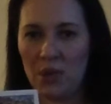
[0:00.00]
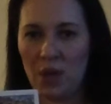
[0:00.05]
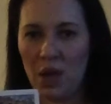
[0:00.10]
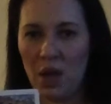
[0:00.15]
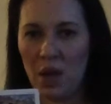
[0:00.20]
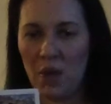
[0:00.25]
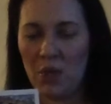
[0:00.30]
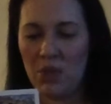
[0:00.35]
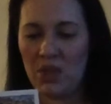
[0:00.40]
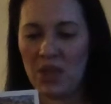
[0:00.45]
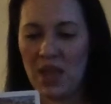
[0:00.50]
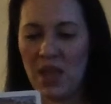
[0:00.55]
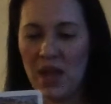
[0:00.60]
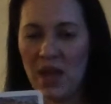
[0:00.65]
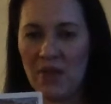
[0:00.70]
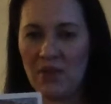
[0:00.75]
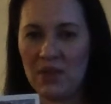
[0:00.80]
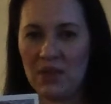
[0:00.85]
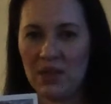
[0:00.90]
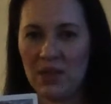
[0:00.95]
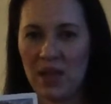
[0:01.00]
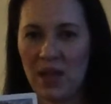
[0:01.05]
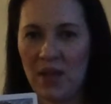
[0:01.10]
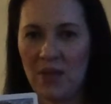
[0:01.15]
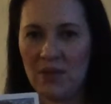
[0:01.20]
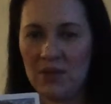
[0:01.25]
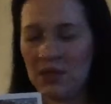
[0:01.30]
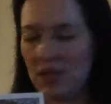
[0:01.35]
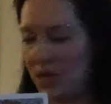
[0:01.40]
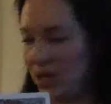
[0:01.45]
and they haven't
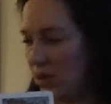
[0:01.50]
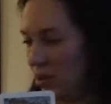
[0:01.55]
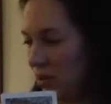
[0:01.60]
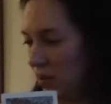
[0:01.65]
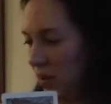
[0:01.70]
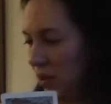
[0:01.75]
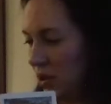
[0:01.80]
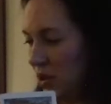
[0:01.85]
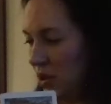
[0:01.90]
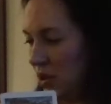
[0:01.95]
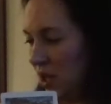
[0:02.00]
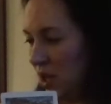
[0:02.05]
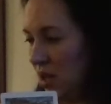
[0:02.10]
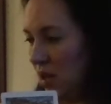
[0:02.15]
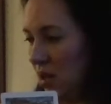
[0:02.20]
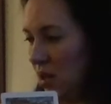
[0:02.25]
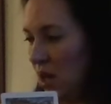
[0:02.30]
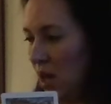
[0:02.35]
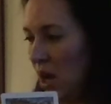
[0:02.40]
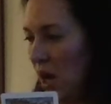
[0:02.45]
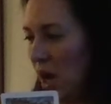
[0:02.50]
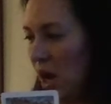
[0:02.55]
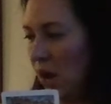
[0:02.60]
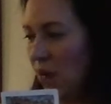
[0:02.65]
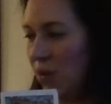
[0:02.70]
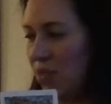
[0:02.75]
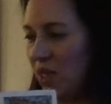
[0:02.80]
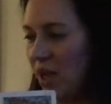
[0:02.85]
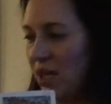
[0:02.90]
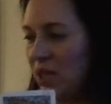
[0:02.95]
left that other person.
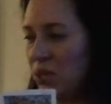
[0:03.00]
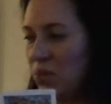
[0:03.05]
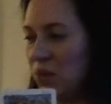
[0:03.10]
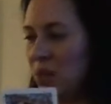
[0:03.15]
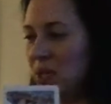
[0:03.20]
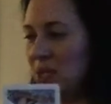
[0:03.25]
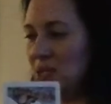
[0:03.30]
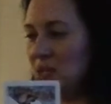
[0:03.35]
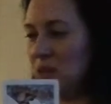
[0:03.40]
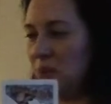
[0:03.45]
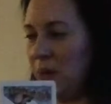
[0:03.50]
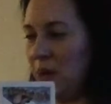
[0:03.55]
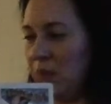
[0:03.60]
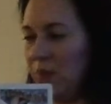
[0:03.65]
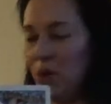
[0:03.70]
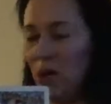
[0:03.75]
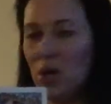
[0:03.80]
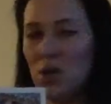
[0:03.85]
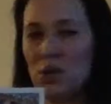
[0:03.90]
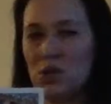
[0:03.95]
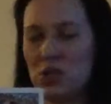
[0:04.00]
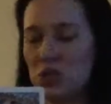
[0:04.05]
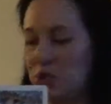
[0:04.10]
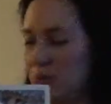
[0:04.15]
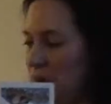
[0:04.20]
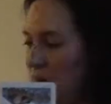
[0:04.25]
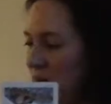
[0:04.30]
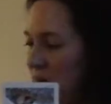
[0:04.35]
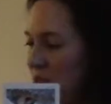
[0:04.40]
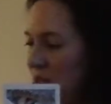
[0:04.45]
And that's what needs to be purged, is
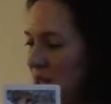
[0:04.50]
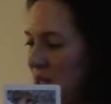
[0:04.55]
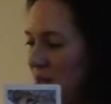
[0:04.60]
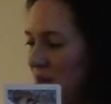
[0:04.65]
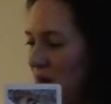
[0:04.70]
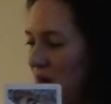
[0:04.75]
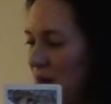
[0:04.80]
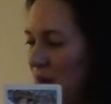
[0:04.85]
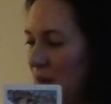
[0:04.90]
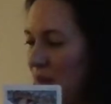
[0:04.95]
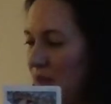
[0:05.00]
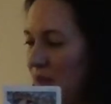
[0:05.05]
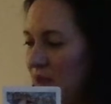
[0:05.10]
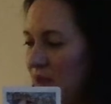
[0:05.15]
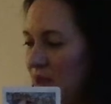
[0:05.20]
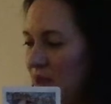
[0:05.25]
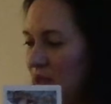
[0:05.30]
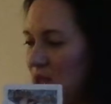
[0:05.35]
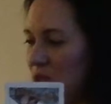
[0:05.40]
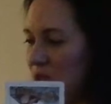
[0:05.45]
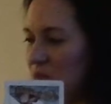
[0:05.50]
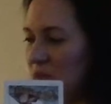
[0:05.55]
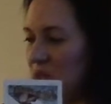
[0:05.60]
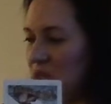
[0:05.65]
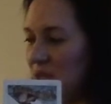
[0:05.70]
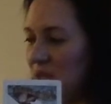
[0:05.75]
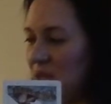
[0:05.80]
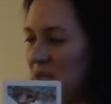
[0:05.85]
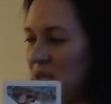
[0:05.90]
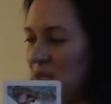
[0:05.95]
what I'm seeing right above it. It's
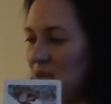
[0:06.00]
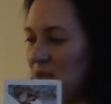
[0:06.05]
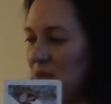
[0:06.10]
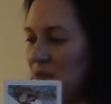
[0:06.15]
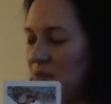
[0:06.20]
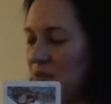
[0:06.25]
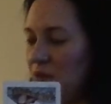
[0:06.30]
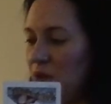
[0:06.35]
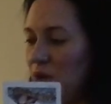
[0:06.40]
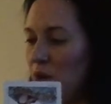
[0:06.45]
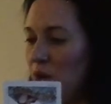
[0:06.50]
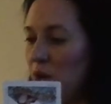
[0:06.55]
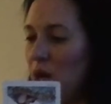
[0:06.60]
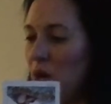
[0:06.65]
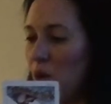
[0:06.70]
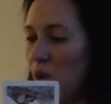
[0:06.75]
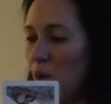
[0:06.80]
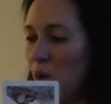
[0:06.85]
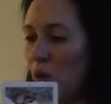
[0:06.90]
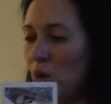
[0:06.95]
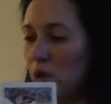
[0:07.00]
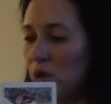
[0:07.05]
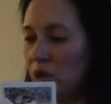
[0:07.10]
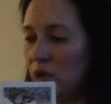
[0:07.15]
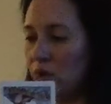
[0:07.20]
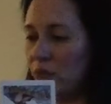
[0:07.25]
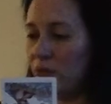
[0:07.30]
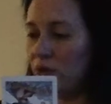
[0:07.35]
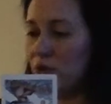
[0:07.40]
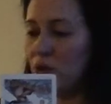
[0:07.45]
almost like in
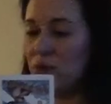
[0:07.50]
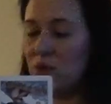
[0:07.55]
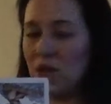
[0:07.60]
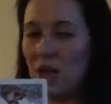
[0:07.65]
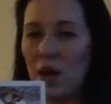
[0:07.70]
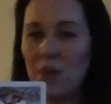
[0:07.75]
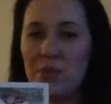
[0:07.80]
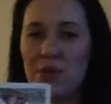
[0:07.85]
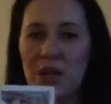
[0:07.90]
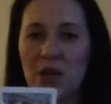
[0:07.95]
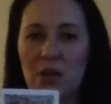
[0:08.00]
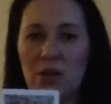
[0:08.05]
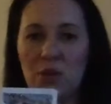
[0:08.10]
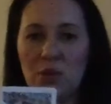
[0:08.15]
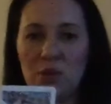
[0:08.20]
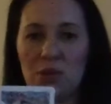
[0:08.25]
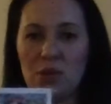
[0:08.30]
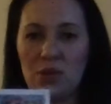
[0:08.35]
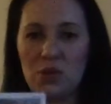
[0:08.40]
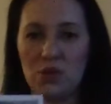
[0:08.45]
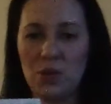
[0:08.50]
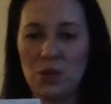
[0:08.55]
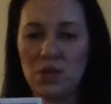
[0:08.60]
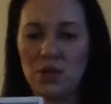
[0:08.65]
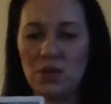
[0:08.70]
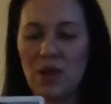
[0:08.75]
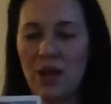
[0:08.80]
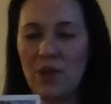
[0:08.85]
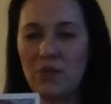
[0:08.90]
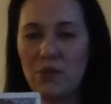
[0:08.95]
order for you to come together with your twin,
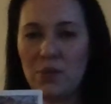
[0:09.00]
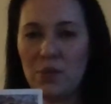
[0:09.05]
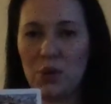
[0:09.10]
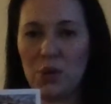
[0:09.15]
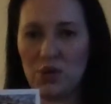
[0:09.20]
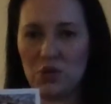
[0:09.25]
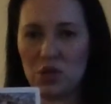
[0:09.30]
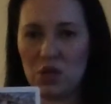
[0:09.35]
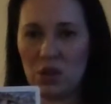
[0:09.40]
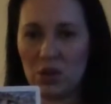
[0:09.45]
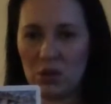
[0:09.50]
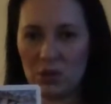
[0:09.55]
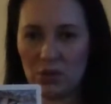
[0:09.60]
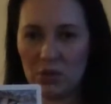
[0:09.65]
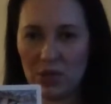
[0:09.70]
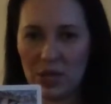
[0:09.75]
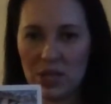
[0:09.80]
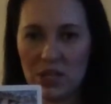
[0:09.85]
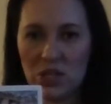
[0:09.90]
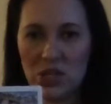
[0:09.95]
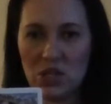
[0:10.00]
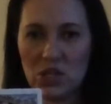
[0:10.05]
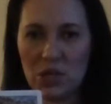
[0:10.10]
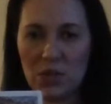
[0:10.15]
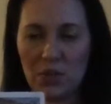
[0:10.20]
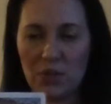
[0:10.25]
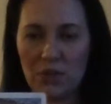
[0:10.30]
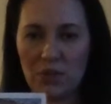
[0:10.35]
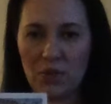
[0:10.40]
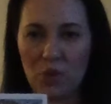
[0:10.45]
you'd have to purge another
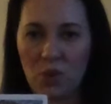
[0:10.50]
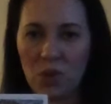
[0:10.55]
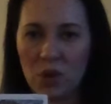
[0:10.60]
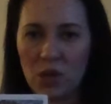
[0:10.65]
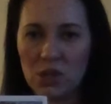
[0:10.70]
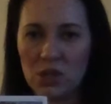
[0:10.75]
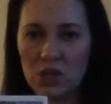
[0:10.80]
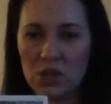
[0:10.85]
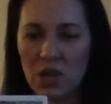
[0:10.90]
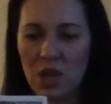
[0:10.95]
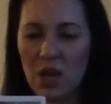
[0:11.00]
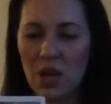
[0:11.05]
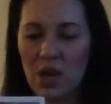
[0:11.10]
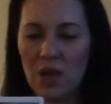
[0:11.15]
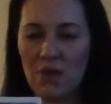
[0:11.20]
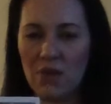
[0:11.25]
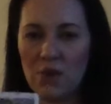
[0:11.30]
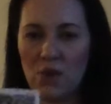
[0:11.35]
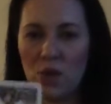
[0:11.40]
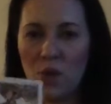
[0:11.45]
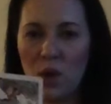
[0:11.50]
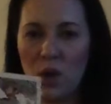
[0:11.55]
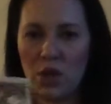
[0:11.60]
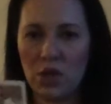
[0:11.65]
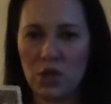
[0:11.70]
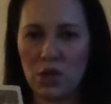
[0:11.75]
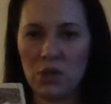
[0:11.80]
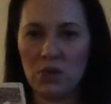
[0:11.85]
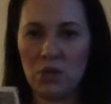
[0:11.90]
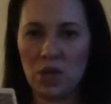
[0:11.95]
relationship, of course, if you
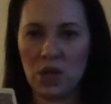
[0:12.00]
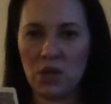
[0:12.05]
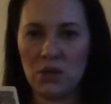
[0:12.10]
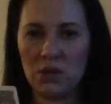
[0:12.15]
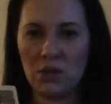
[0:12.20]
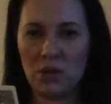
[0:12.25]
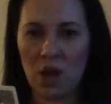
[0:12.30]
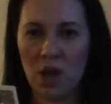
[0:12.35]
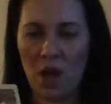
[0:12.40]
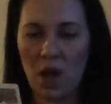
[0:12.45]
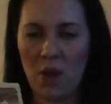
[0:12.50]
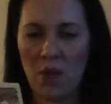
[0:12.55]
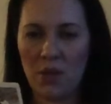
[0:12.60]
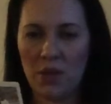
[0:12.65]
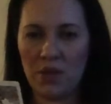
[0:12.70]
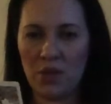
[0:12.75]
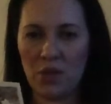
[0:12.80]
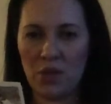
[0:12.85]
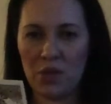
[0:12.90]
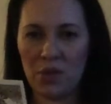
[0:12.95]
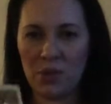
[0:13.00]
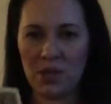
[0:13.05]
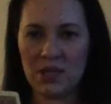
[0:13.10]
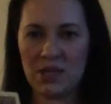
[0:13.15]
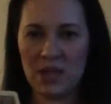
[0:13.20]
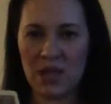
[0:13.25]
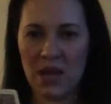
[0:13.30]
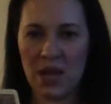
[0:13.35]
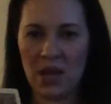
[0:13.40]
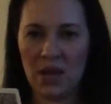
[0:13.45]
want union in the
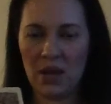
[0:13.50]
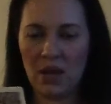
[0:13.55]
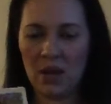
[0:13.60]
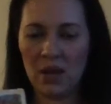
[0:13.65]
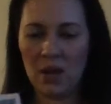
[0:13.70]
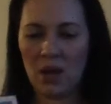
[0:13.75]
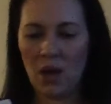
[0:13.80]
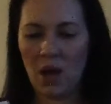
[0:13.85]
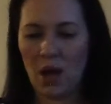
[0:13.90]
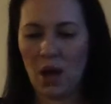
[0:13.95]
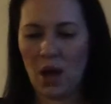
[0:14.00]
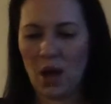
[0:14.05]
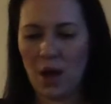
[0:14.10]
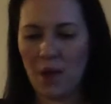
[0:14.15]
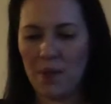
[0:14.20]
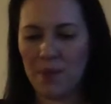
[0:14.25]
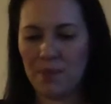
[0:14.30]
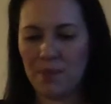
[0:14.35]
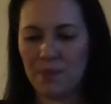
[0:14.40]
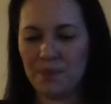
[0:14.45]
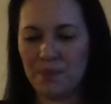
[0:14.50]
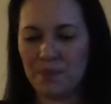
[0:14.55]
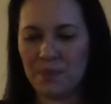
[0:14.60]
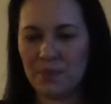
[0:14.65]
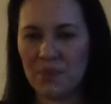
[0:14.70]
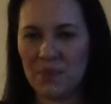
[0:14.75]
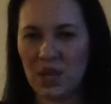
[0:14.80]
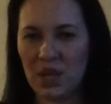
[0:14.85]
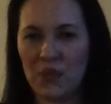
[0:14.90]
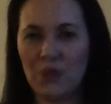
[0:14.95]
3D,
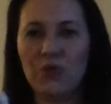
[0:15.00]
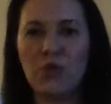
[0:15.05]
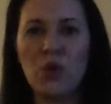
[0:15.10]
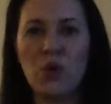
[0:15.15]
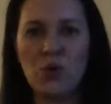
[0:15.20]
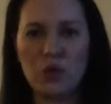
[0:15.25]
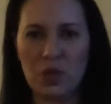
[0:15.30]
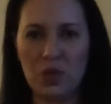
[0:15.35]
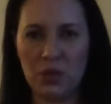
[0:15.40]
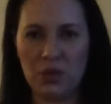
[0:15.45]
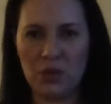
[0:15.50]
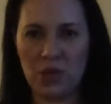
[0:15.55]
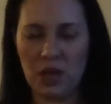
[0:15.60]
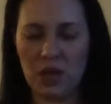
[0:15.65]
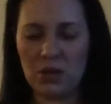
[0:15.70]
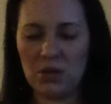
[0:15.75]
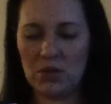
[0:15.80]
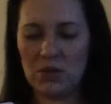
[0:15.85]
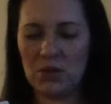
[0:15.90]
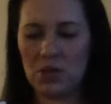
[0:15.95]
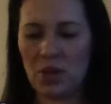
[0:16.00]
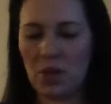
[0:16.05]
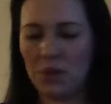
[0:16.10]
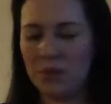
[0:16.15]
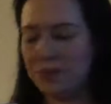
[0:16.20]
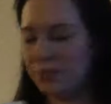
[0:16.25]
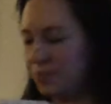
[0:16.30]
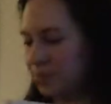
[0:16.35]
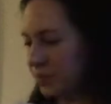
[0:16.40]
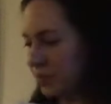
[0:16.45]
like full union. So
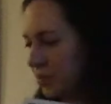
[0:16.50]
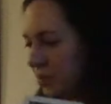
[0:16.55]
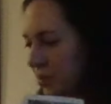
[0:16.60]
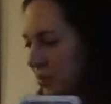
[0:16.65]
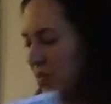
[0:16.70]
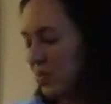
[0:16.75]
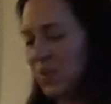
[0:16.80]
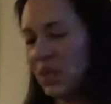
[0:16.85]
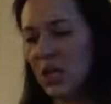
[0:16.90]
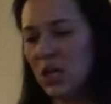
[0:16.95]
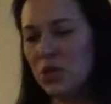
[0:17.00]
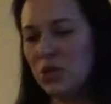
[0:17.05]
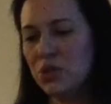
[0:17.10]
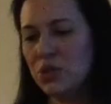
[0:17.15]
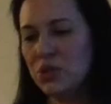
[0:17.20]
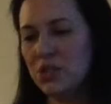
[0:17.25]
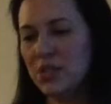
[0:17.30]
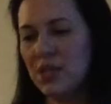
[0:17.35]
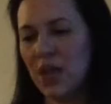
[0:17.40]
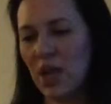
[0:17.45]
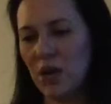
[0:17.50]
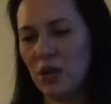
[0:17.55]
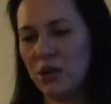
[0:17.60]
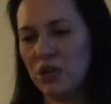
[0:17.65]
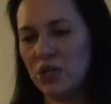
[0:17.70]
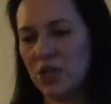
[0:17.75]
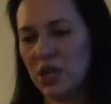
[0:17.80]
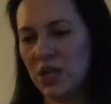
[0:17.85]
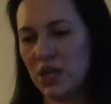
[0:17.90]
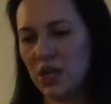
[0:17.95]
interesting
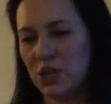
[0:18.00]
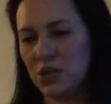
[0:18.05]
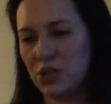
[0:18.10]
energy here.